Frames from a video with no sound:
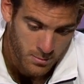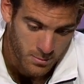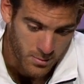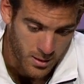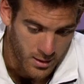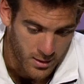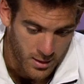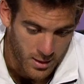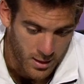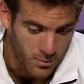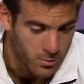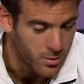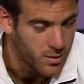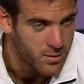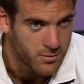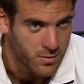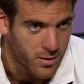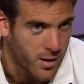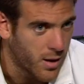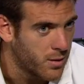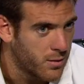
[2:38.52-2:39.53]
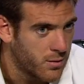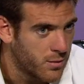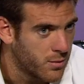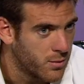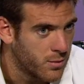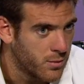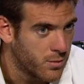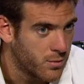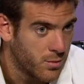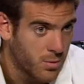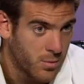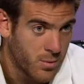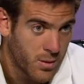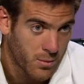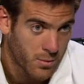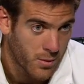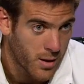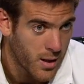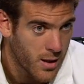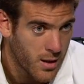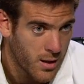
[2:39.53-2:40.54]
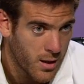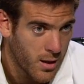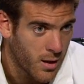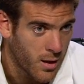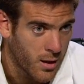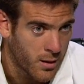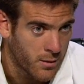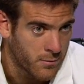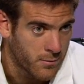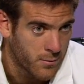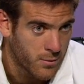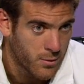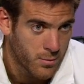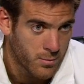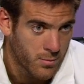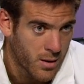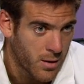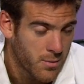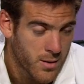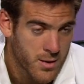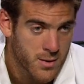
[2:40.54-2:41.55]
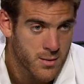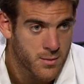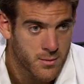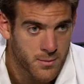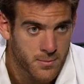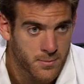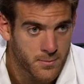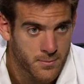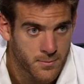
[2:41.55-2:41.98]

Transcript: but I will try to be ready and do my best.